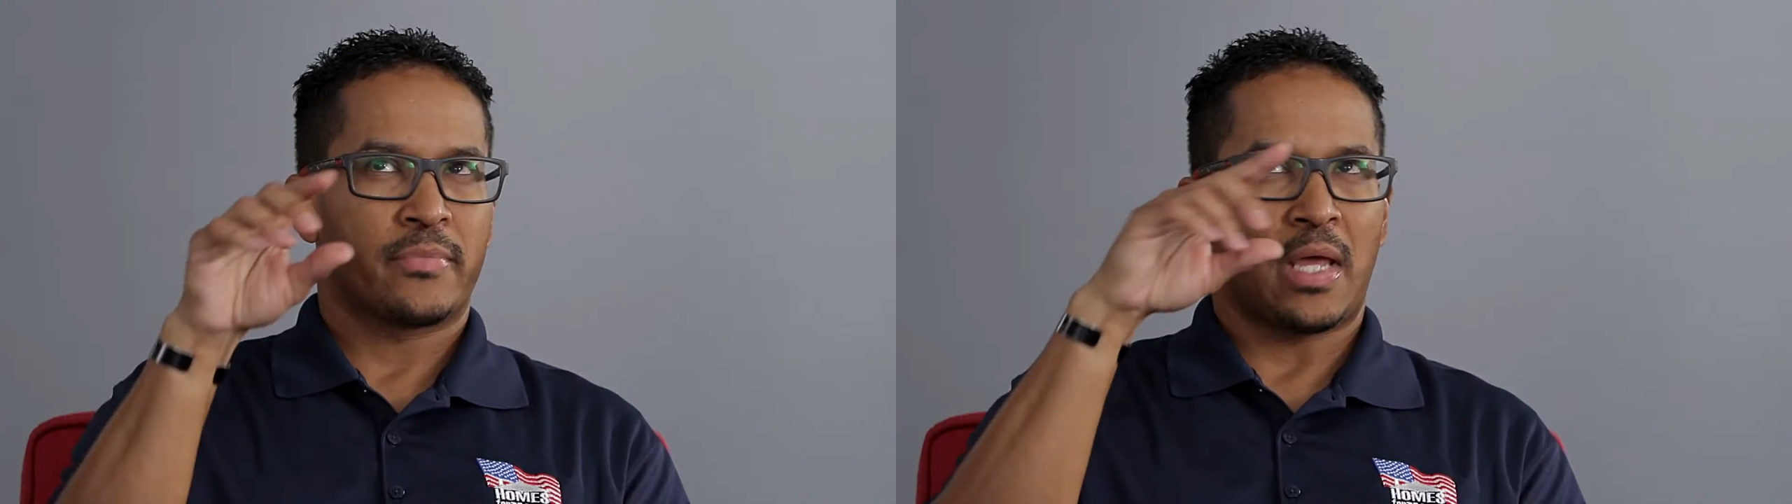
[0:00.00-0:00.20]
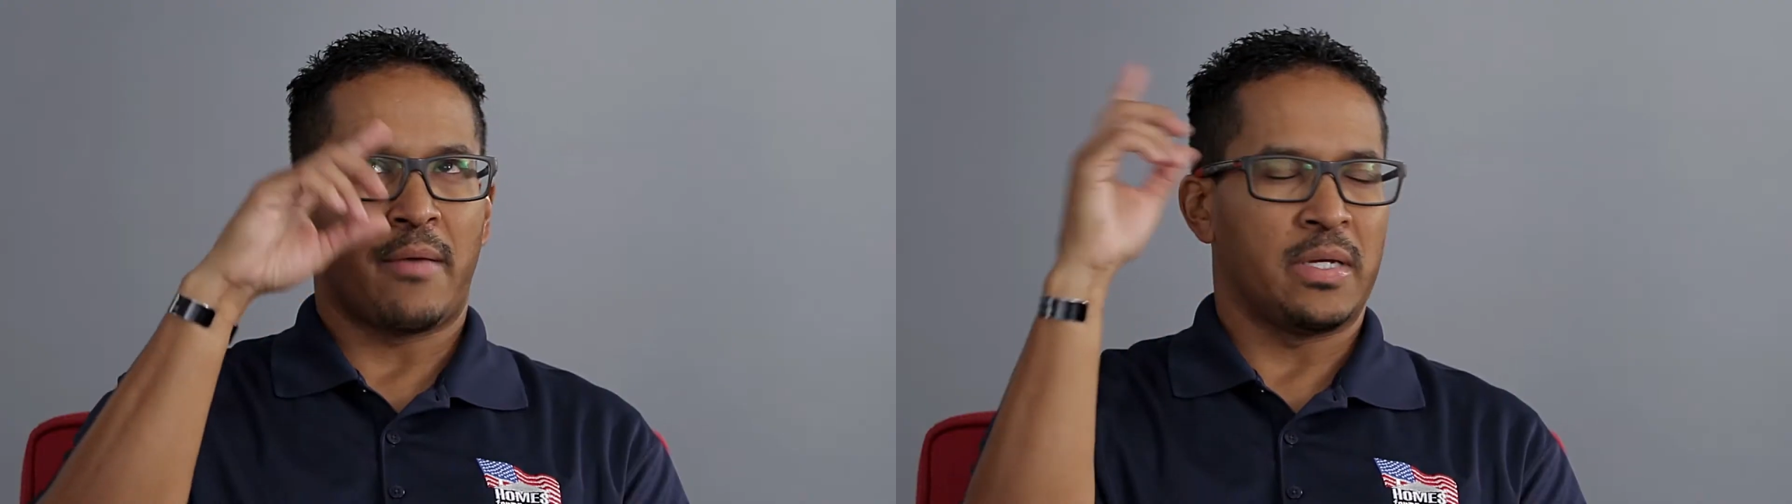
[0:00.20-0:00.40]

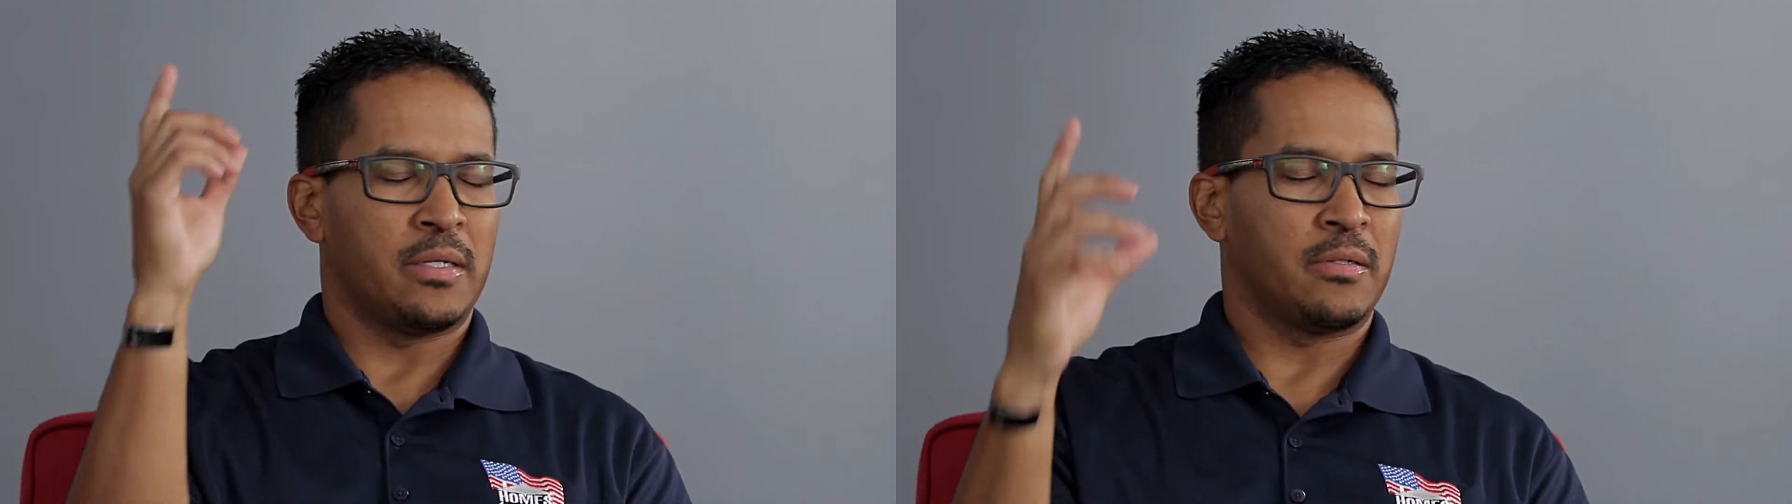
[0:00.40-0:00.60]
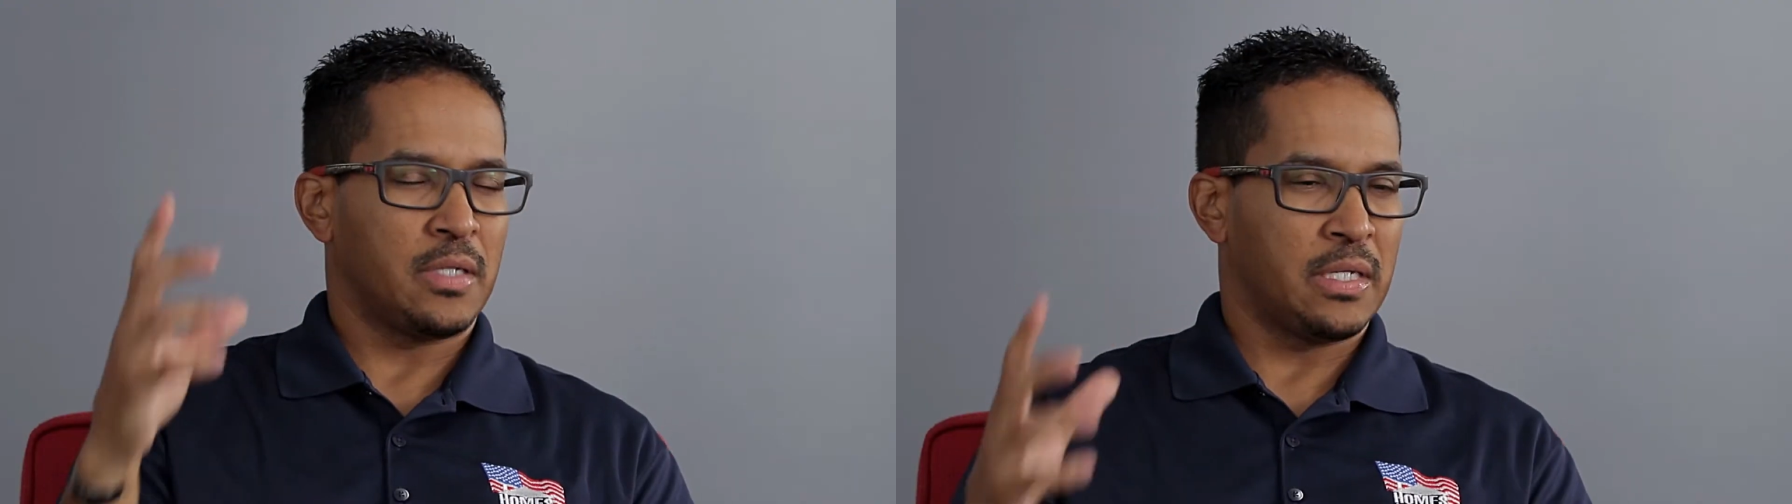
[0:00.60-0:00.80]
I'm
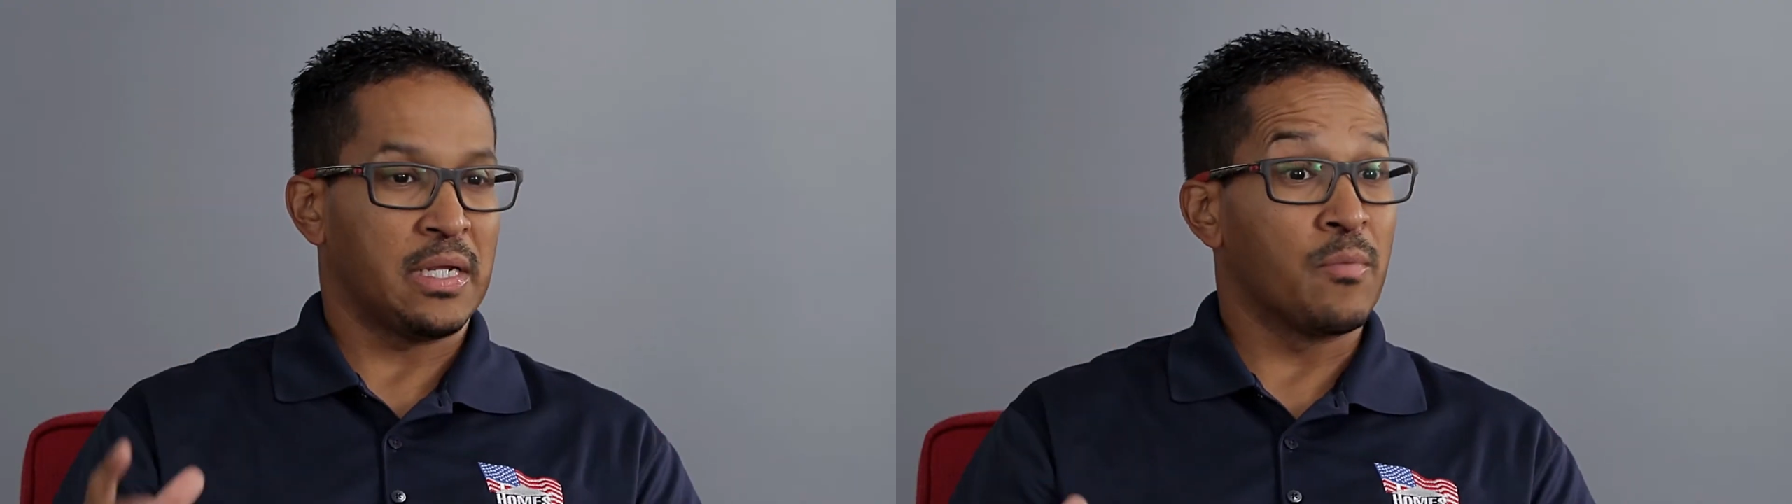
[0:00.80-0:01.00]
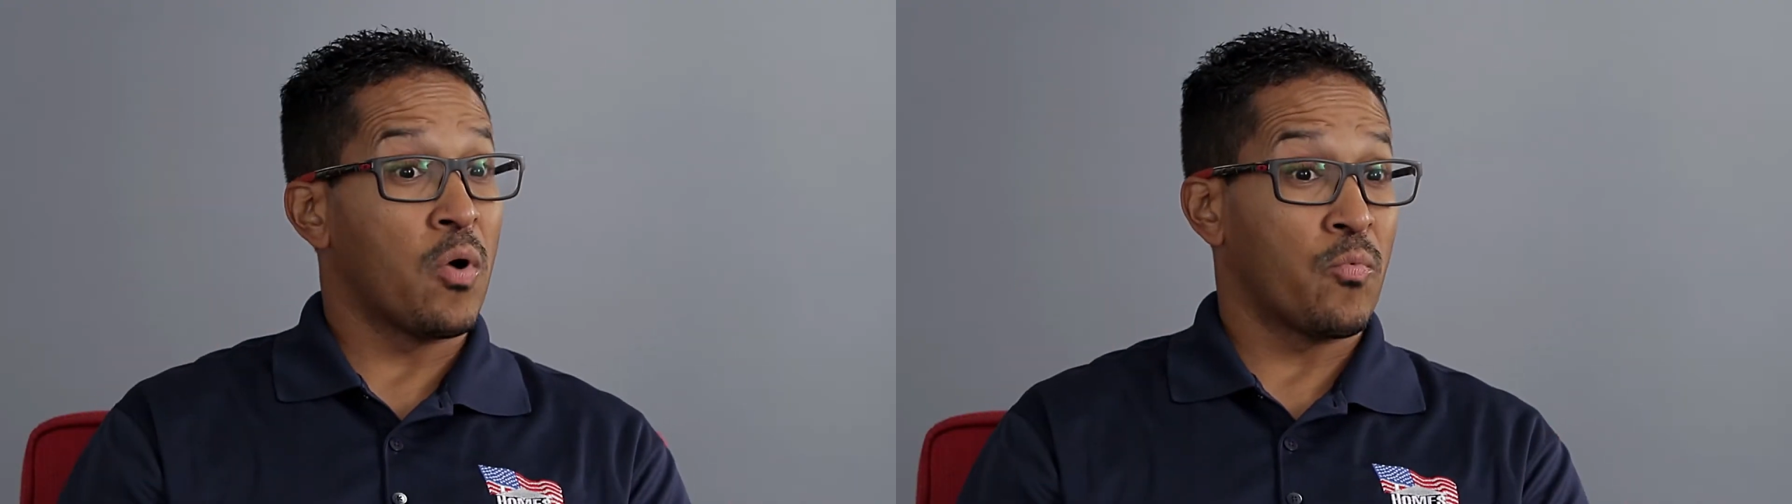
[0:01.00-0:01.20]
in an
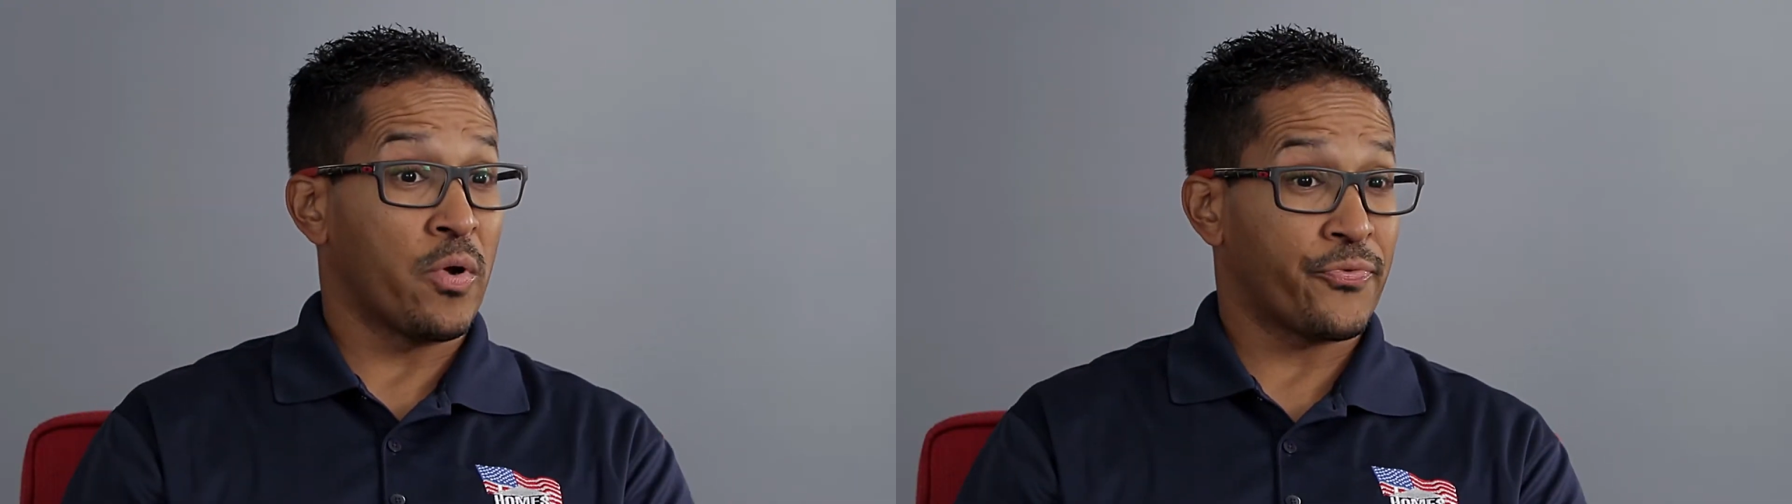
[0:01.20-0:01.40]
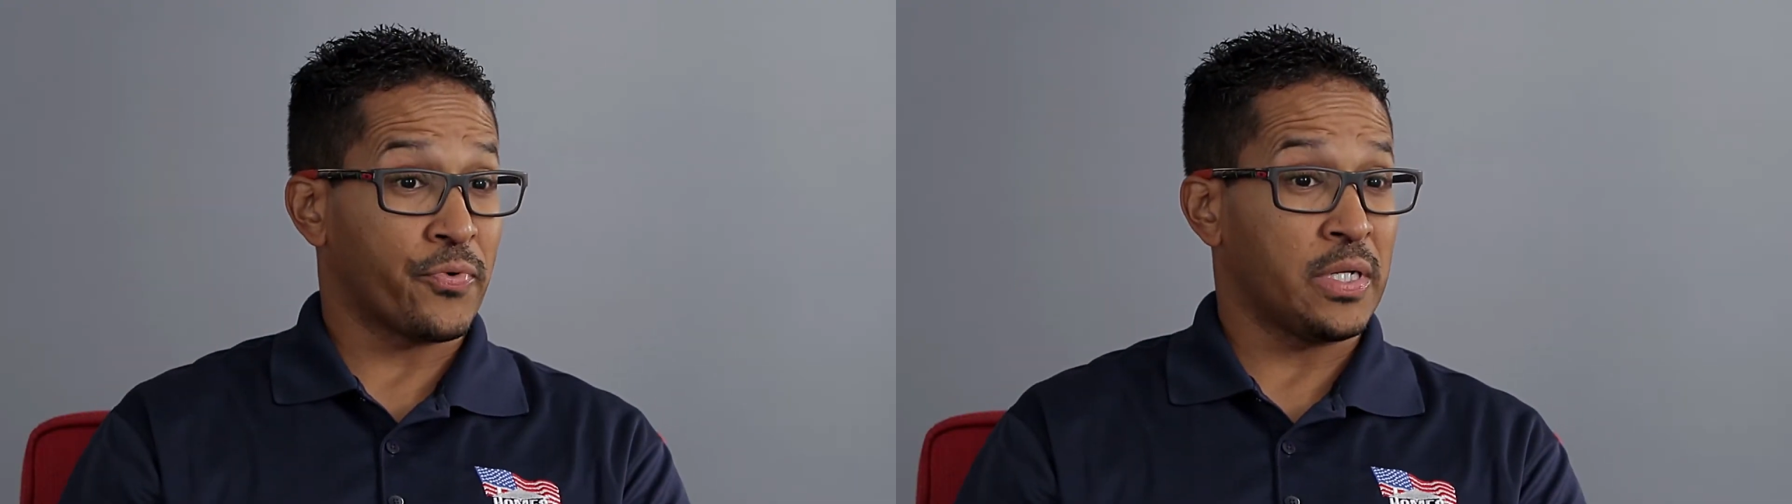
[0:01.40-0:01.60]

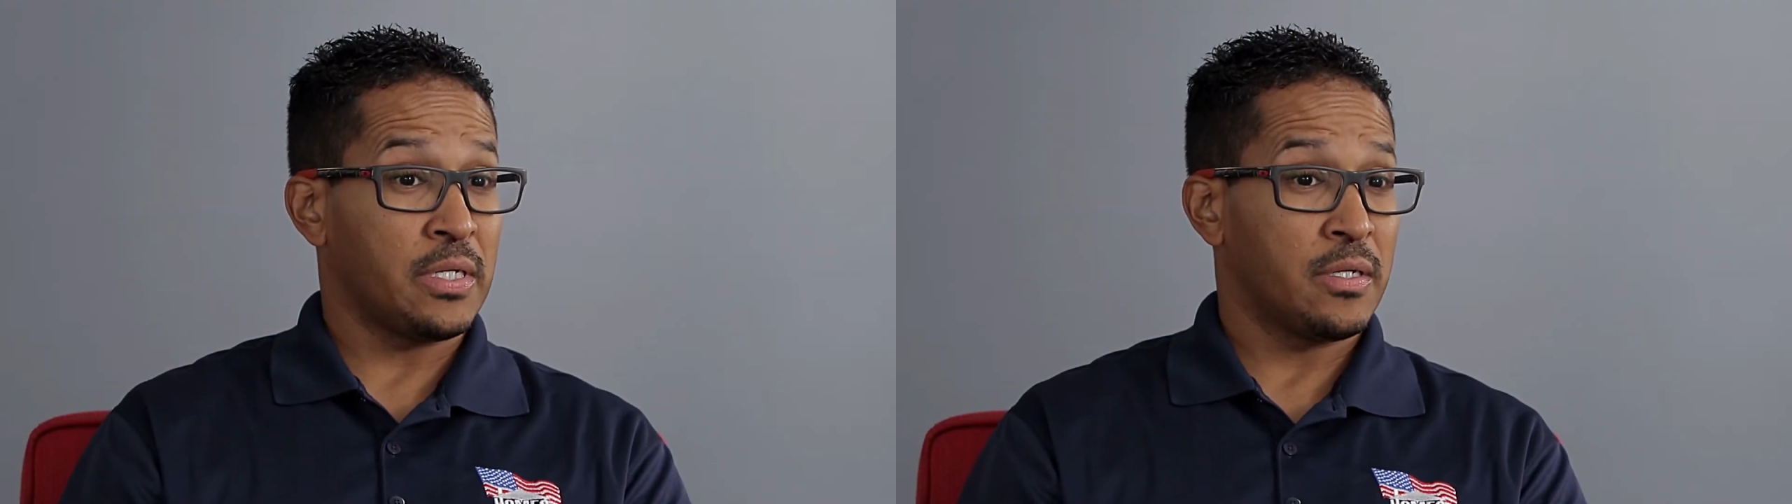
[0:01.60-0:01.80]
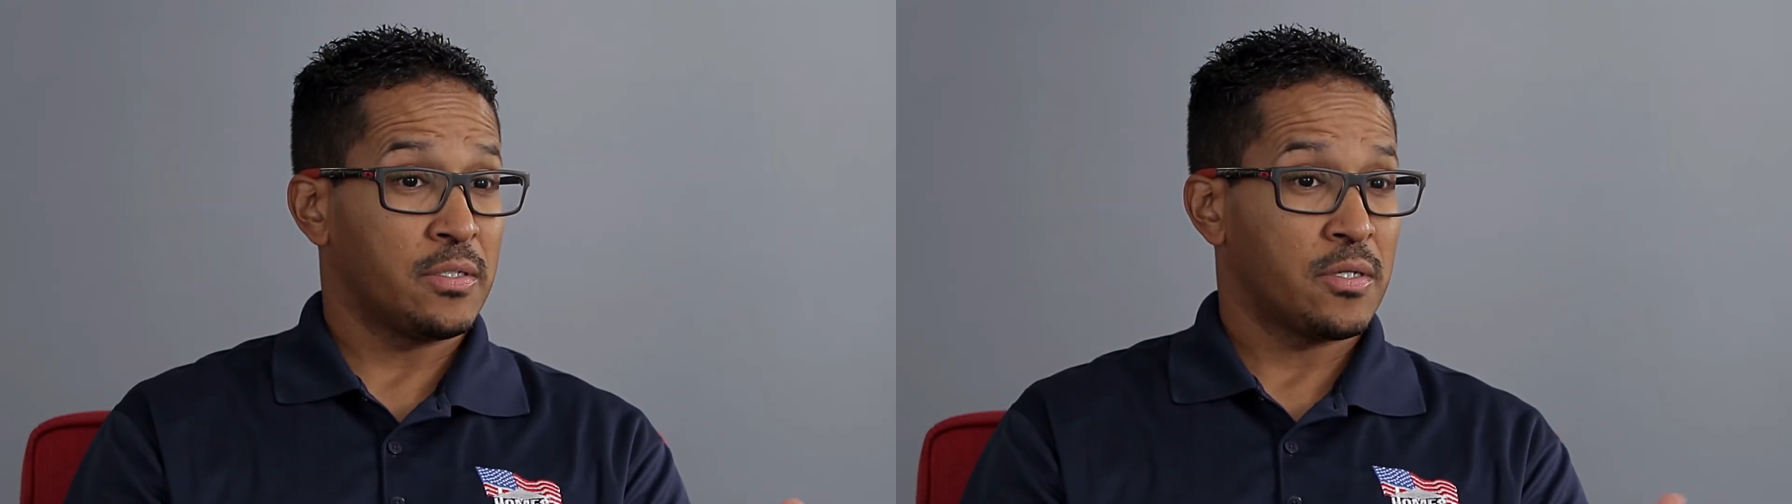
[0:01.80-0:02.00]
M113,